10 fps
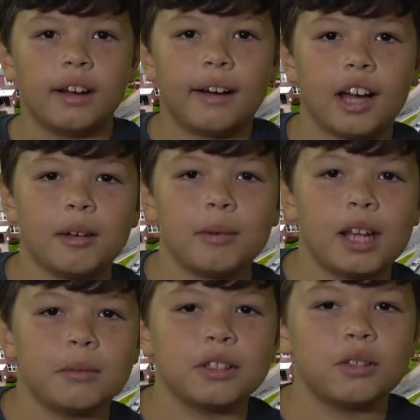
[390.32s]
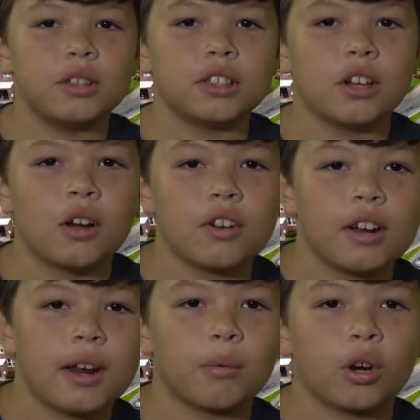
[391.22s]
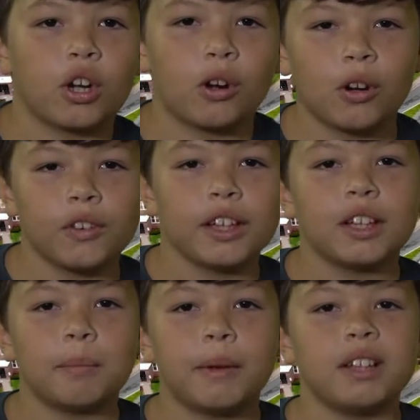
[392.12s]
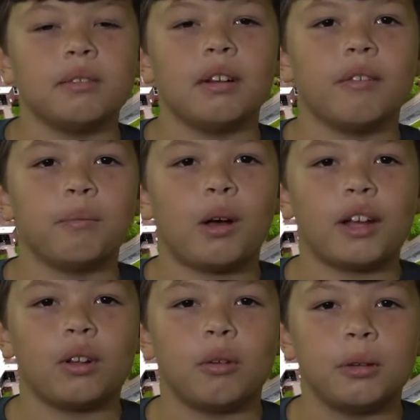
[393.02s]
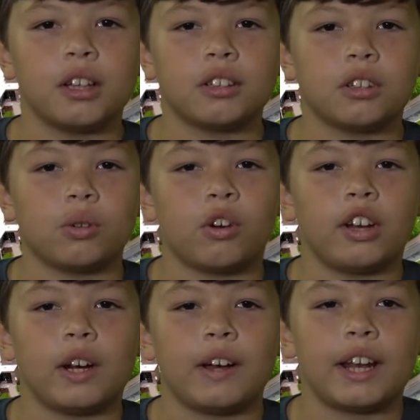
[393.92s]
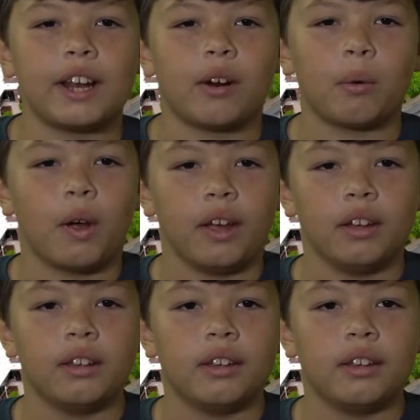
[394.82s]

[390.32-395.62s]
Hi, my name is Judas Seldrin, and we're currently in the basement of Pine Knoll because there's a tornado headed our way.